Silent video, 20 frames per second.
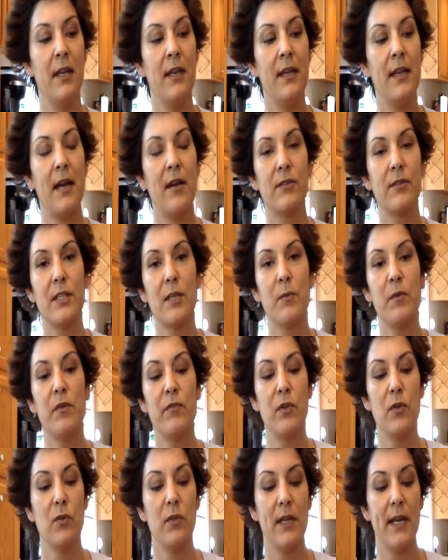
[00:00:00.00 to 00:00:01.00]
Now, some
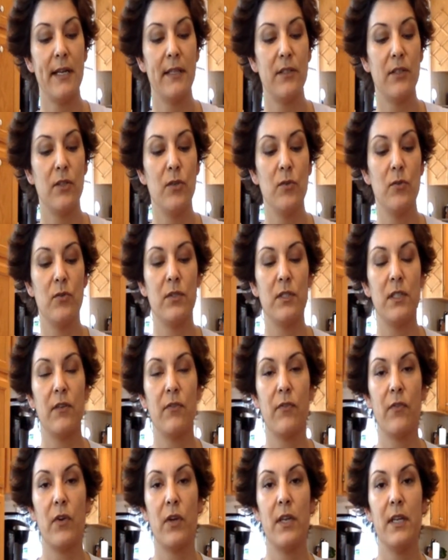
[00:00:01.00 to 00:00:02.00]
of you like to use
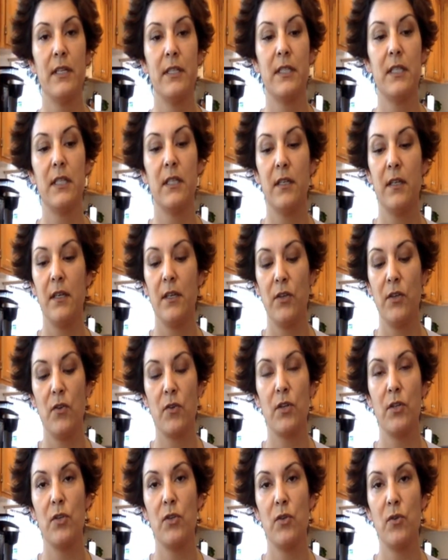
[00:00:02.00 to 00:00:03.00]
you
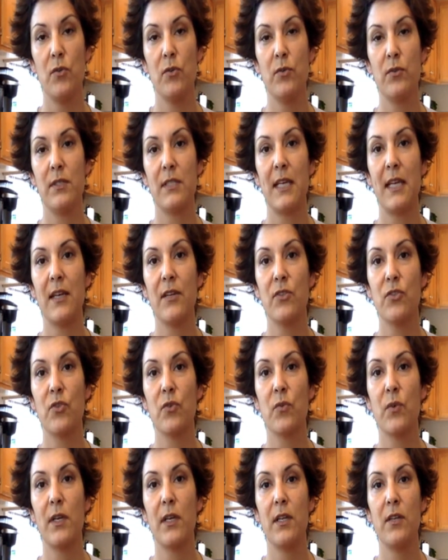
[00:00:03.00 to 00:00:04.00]
can use
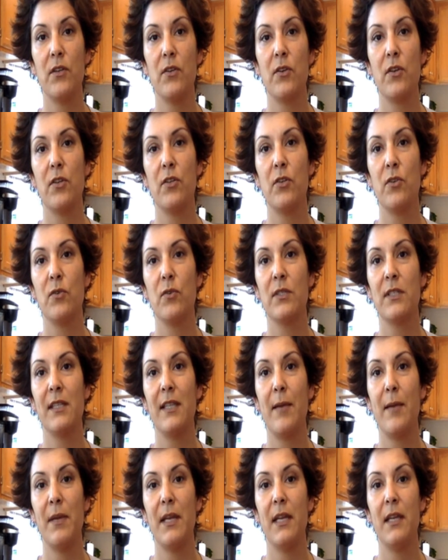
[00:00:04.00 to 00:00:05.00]
tangerine, you can use
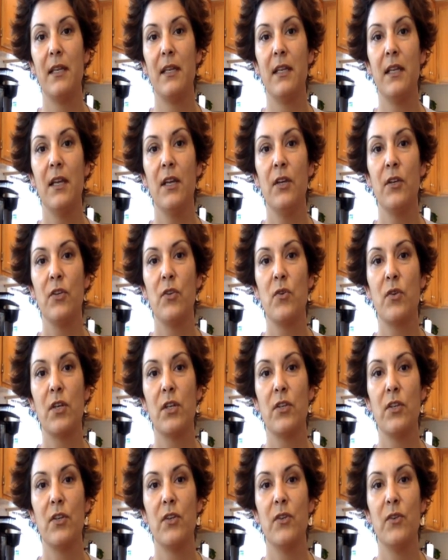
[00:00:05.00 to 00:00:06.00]
lemon, you
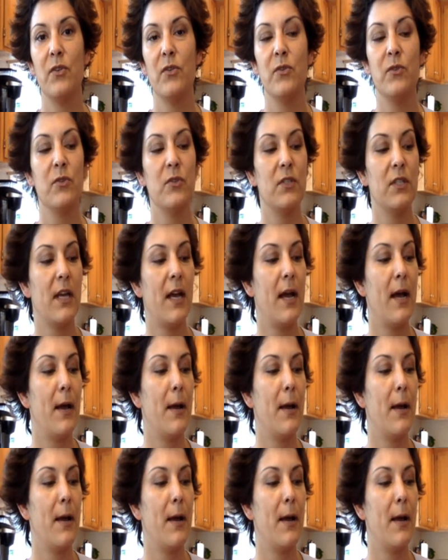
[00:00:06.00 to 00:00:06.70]
can use